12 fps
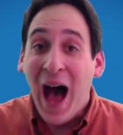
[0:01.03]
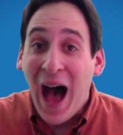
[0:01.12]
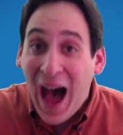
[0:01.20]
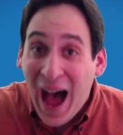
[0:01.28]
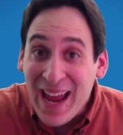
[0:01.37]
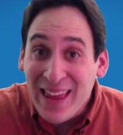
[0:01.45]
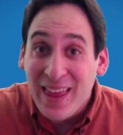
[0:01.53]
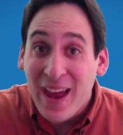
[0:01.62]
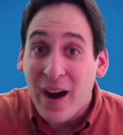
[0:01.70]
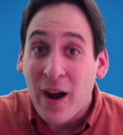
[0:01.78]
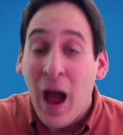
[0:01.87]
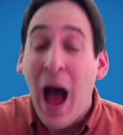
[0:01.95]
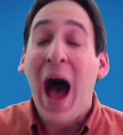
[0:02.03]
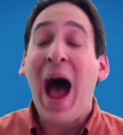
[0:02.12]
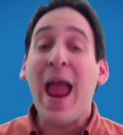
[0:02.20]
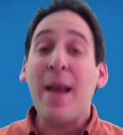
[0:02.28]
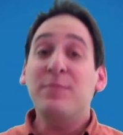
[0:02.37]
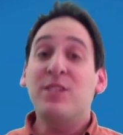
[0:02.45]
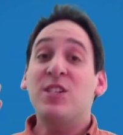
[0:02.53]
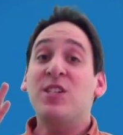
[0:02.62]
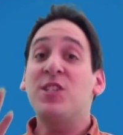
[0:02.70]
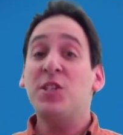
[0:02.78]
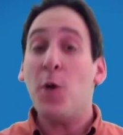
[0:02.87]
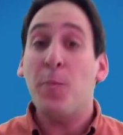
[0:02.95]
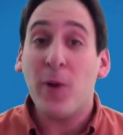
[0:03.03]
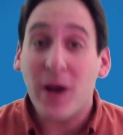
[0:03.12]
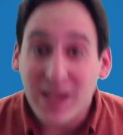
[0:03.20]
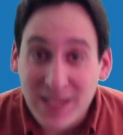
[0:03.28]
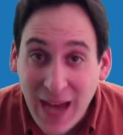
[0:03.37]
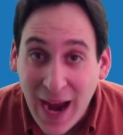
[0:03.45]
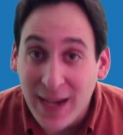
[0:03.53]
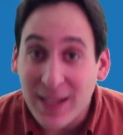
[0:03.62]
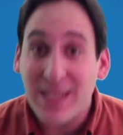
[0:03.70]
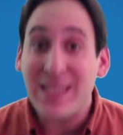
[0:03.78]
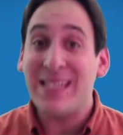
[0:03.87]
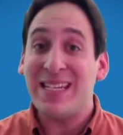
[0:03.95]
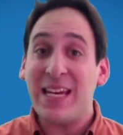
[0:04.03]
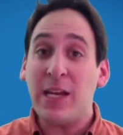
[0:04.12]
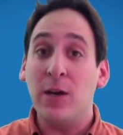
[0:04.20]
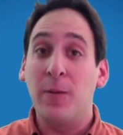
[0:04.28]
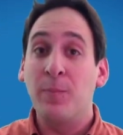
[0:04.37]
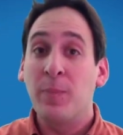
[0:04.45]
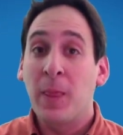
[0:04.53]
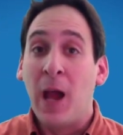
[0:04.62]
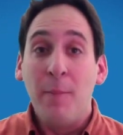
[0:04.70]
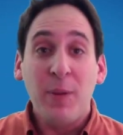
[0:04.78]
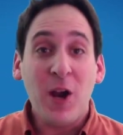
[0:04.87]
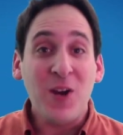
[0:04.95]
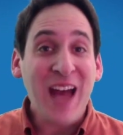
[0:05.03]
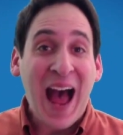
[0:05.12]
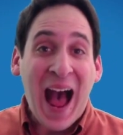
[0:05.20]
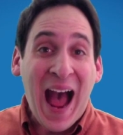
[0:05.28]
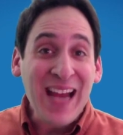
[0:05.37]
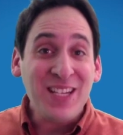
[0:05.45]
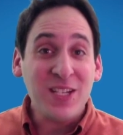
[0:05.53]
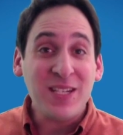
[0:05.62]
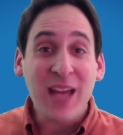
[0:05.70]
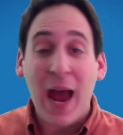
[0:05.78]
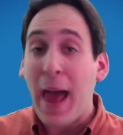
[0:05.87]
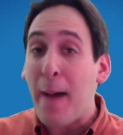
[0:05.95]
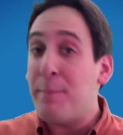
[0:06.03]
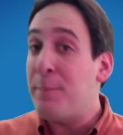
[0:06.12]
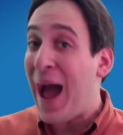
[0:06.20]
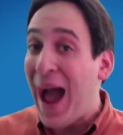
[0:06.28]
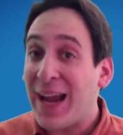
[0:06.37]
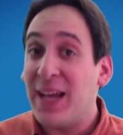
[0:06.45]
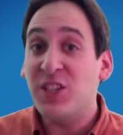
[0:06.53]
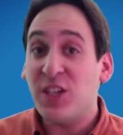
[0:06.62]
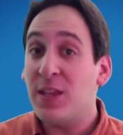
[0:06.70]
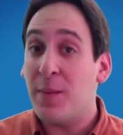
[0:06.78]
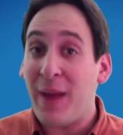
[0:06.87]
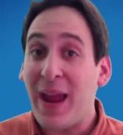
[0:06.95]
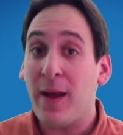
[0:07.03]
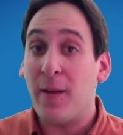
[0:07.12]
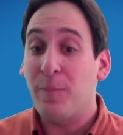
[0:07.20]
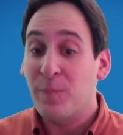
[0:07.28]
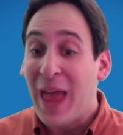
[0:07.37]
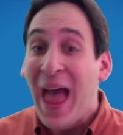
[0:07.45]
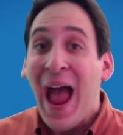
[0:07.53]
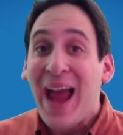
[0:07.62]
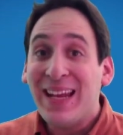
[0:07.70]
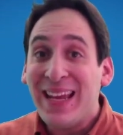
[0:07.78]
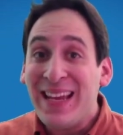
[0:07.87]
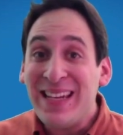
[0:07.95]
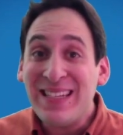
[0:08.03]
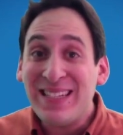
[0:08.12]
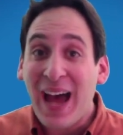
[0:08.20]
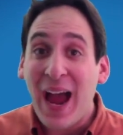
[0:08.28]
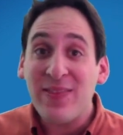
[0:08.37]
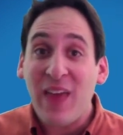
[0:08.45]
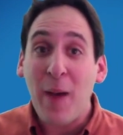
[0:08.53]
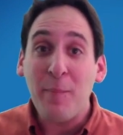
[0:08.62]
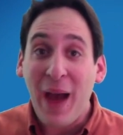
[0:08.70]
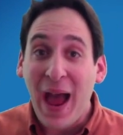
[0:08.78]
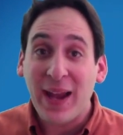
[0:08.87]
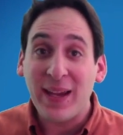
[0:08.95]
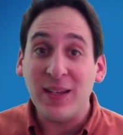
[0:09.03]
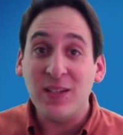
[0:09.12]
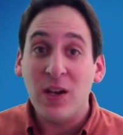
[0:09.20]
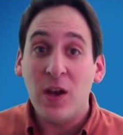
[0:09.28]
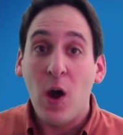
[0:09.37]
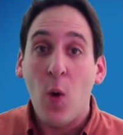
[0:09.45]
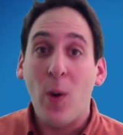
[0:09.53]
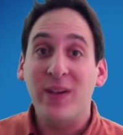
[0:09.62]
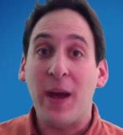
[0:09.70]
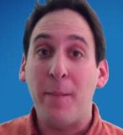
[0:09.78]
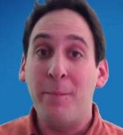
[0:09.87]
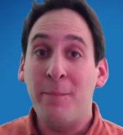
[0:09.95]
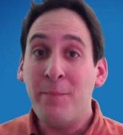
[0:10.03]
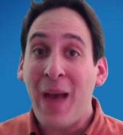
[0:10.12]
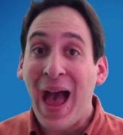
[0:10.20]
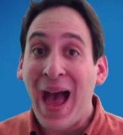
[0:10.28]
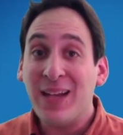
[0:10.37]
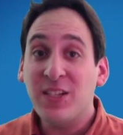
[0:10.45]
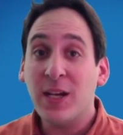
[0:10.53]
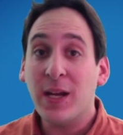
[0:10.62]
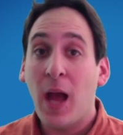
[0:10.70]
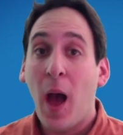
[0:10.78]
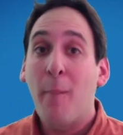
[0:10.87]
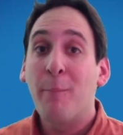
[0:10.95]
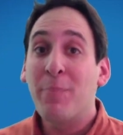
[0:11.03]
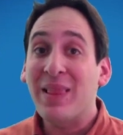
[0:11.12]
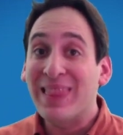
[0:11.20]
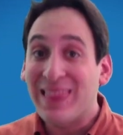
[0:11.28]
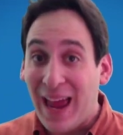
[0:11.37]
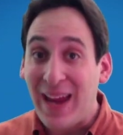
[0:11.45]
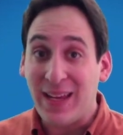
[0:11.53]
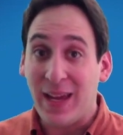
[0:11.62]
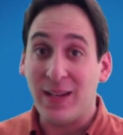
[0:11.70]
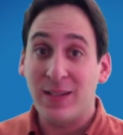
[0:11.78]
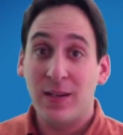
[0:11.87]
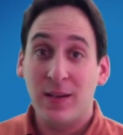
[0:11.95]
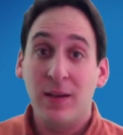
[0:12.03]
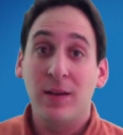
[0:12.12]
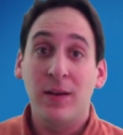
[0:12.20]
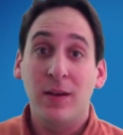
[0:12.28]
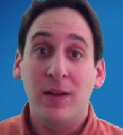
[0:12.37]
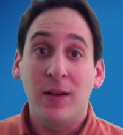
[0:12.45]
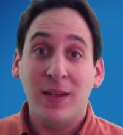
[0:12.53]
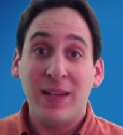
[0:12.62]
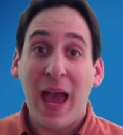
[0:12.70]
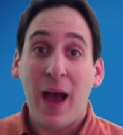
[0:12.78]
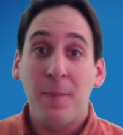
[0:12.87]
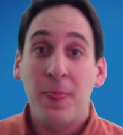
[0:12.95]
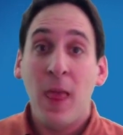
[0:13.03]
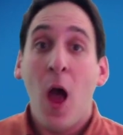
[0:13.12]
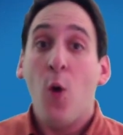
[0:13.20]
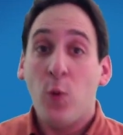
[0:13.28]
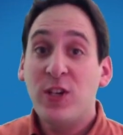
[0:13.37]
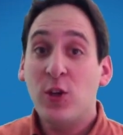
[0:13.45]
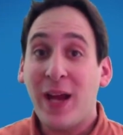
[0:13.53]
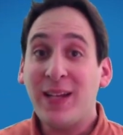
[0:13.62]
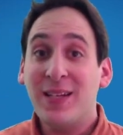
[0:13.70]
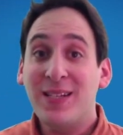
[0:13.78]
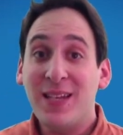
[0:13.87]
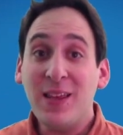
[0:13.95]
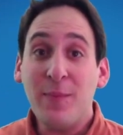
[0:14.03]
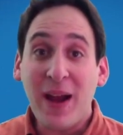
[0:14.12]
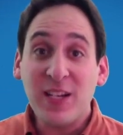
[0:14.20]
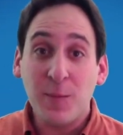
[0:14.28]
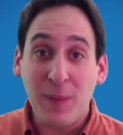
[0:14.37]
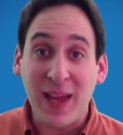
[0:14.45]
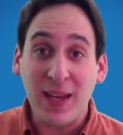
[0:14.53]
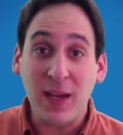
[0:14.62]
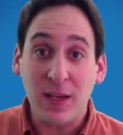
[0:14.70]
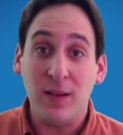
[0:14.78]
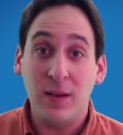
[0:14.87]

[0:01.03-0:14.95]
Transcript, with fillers: Hi there! I am super excited to see you because I just got a package in the mail. And inside that package was a magic blanket. Yeah, would you like to see the magic blanket?